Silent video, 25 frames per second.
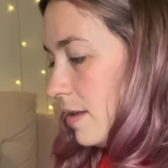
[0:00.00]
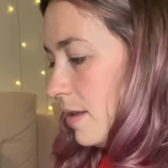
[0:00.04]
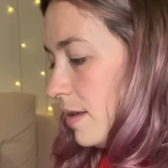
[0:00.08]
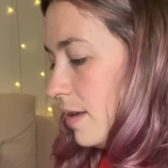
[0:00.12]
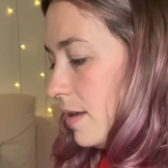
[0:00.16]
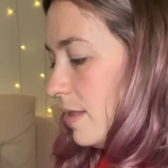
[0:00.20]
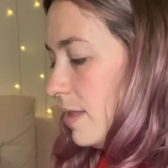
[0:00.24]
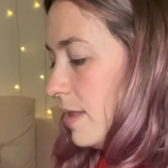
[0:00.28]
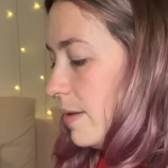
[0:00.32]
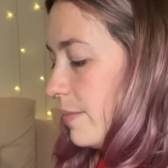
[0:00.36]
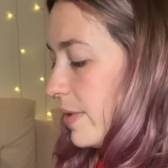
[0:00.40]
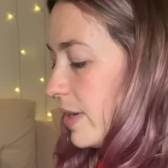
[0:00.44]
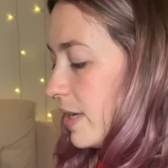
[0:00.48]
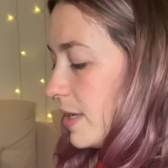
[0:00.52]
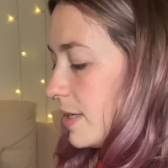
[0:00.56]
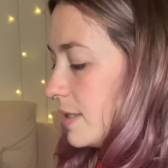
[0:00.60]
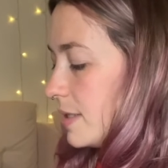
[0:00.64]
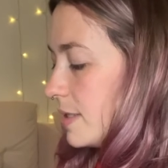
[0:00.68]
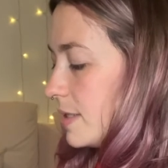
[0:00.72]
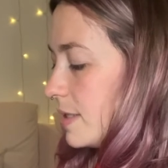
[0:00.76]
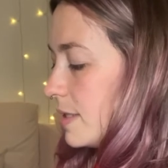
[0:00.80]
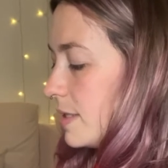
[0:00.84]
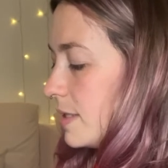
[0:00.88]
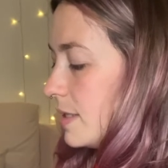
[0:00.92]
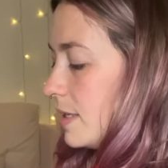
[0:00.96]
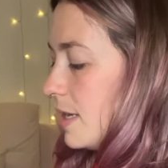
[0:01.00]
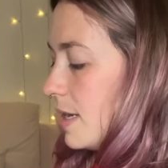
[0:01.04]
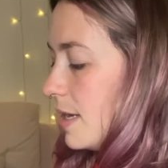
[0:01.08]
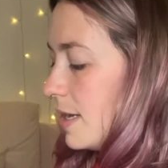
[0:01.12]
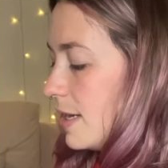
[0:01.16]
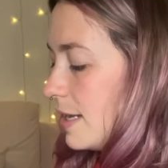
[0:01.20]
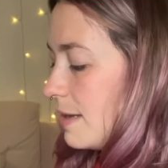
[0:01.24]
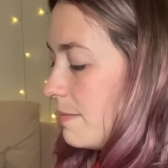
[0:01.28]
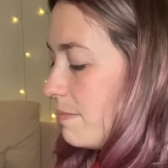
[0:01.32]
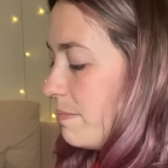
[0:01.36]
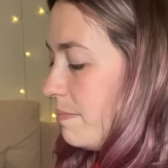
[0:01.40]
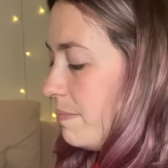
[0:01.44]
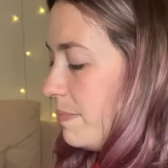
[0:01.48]
And then we're going to
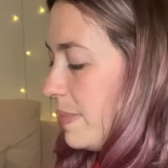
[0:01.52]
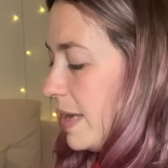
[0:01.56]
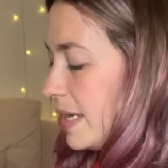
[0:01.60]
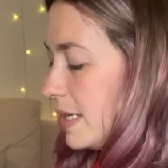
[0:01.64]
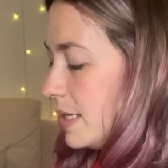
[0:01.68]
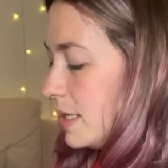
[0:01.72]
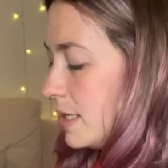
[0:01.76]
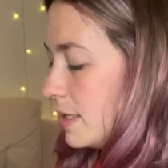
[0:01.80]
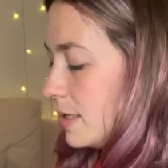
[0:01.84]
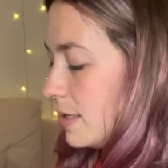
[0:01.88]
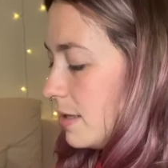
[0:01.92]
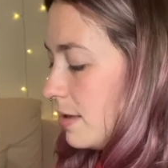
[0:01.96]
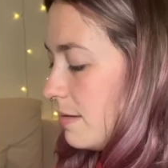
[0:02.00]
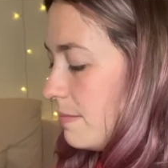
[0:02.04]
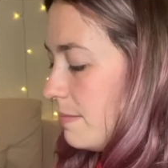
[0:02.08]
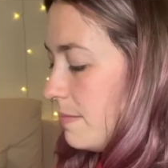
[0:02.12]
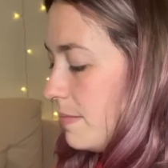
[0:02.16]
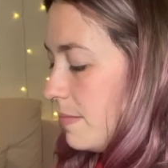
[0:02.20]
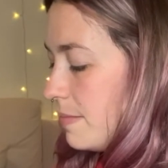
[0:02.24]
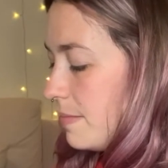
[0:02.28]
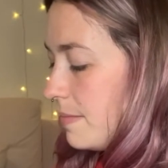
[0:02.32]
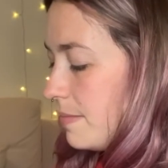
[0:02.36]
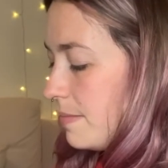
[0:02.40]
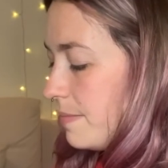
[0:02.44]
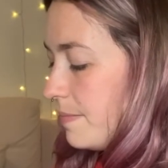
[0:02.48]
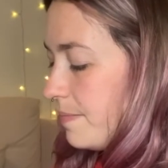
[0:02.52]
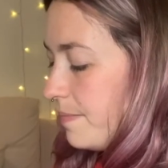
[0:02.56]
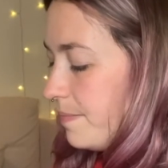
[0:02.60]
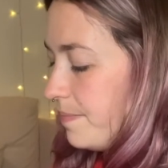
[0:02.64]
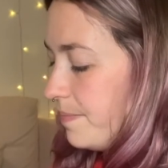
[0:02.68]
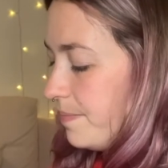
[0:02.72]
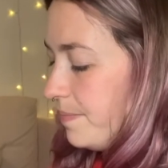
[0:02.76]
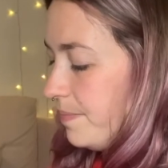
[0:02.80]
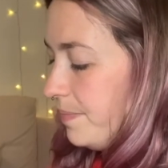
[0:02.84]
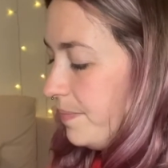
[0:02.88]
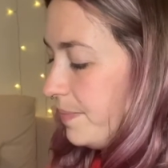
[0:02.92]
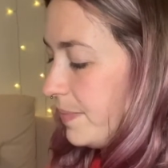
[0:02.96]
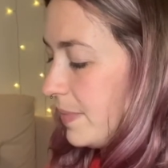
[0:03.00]
slightly bend them
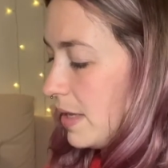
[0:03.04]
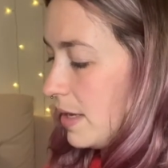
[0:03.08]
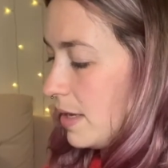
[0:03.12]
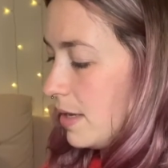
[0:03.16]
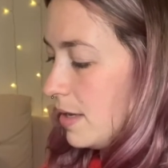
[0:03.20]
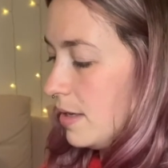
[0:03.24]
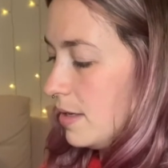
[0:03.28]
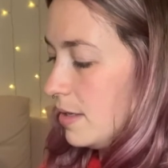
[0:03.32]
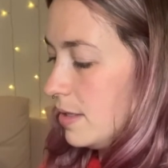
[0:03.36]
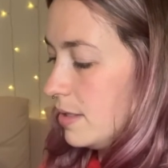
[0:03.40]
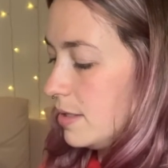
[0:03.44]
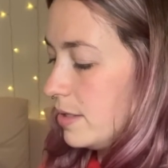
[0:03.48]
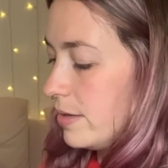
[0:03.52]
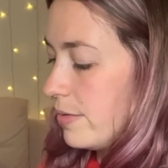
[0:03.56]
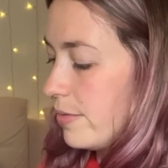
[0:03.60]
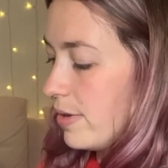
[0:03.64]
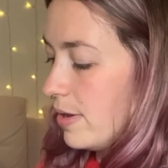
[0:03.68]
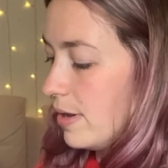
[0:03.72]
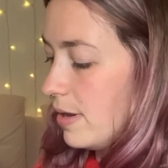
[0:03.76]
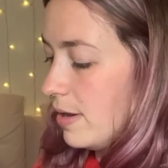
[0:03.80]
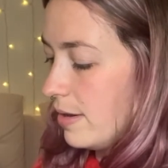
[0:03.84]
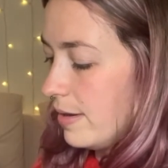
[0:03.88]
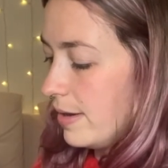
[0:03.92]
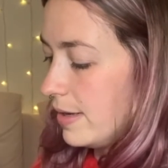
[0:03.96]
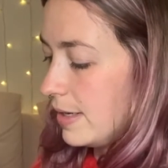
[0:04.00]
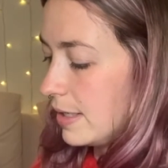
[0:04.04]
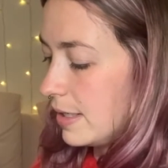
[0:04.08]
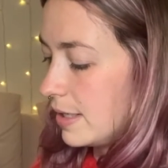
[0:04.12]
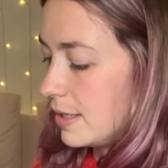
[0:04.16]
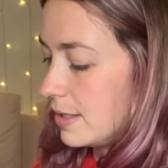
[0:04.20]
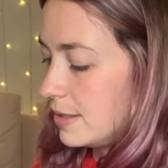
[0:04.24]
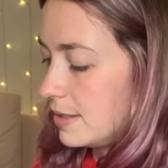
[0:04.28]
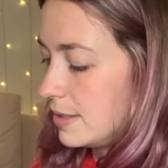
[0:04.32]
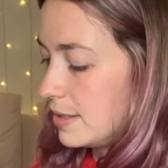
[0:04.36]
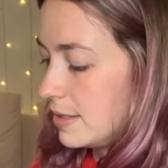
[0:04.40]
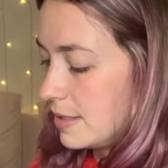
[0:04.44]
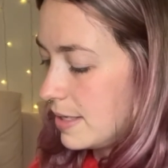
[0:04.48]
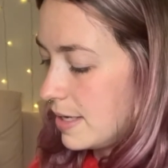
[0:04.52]
so our lion can
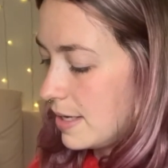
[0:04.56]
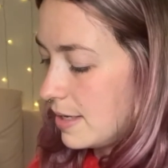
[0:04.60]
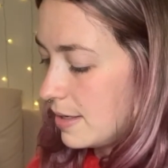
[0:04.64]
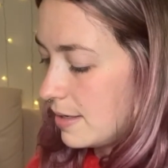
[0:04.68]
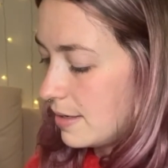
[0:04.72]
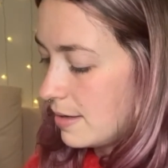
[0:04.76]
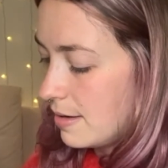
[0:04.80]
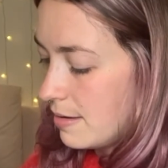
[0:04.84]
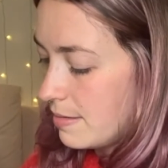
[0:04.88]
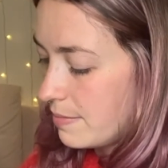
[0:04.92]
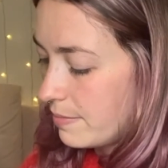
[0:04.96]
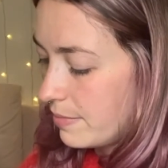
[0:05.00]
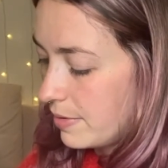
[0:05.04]
stand up.